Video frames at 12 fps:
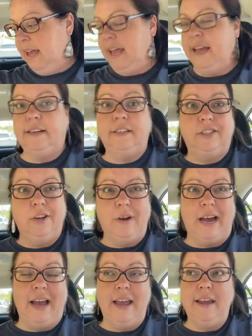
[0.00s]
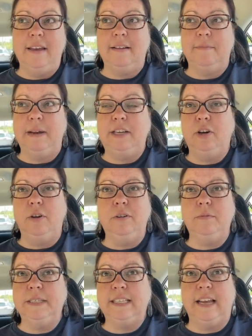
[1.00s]
And so my
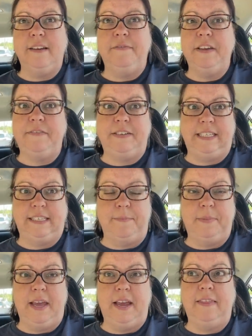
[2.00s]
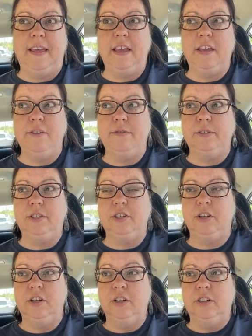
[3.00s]
total was like 50 something, and they
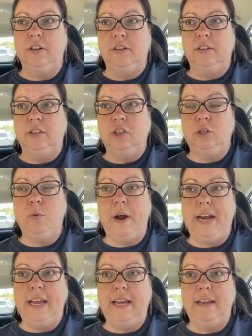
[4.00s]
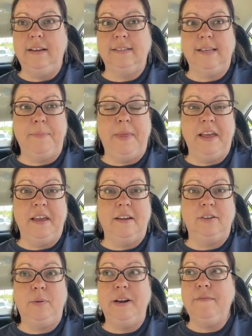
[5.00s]
used 20 something,
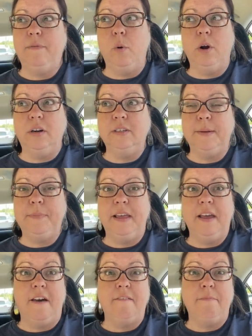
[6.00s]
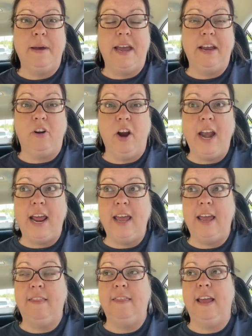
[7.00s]
24 something of my
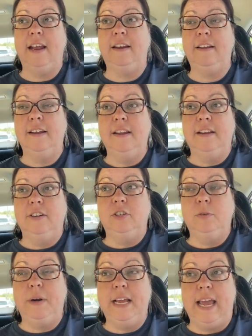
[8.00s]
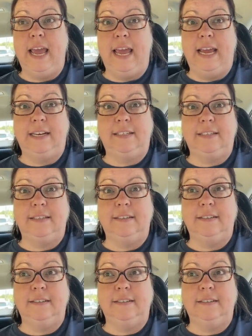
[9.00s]
credit, and then 28,